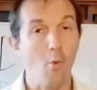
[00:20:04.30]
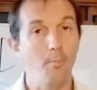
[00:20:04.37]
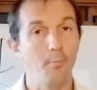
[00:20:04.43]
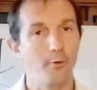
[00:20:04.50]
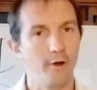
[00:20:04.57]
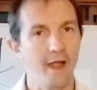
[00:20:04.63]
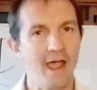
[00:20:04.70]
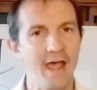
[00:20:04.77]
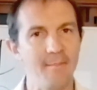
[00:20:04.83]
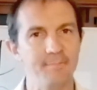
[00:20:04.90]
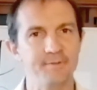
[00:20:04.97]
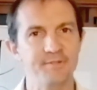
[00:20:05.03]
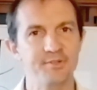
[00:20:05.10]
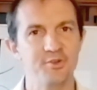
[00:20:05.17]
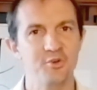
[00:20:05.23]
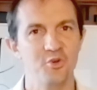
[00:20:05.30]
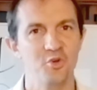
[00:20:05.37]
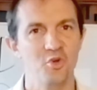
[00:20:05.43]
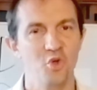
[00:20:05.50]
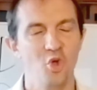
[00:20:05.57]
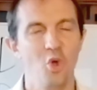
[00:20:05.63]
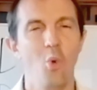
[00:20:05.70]
or perhaps
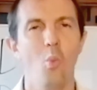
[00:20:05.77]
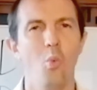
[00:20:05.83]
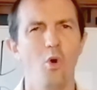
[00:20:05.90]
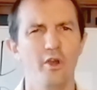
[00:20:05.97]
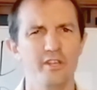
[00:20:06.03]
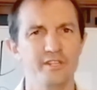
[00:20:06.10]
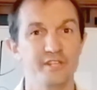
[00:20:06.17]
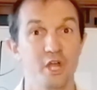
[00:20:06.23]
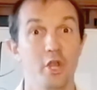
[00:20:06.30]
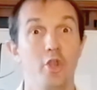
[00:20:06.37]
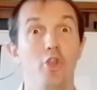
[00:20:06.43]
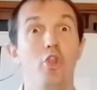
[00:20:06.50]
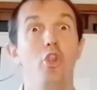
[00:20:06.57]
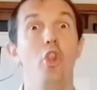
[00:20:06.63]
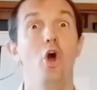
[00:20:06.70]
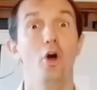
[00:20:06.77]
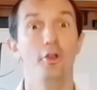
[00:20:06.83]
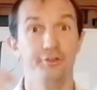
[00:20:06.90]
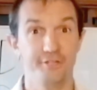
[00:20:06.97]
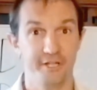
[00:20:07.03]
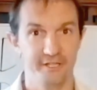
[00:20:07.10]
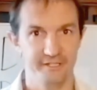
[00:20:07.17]
what is
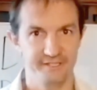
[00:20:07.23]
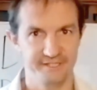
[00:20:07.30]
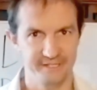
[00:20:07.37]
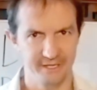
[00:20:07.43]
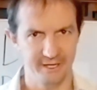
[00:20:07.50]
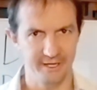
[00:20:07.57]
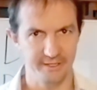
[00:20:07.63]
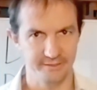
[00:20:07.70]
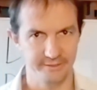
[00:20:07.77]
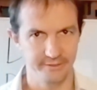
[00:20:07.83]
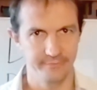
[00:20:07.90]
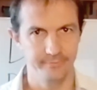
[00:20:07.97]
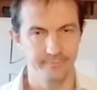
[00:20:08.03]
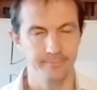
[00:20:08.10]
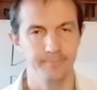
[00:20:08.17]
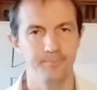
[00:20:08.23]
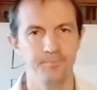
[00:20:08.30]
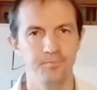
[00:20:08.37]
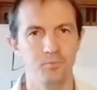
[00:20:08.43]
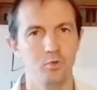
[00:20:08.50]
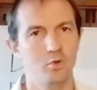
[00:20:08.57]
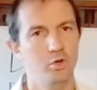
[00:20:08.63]
not selected.
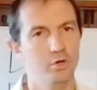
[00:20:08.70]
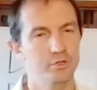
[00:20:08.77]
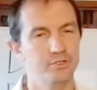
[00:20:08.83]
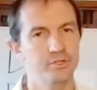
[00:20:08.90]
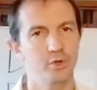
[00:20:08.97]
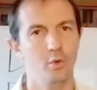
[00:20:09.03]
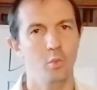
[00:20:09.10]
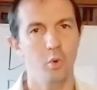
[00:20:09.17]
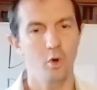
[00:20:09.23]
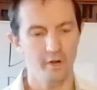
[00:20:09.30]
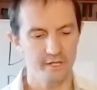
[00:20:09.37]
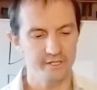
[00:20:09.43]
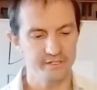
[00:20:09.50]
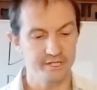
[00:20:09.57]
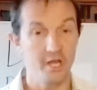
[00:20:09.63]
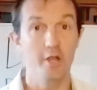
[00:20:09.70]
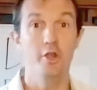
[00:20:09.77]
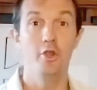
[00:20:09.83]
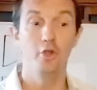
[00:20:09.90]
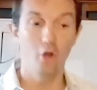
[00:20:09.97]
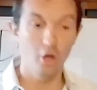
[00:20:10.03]
Because what is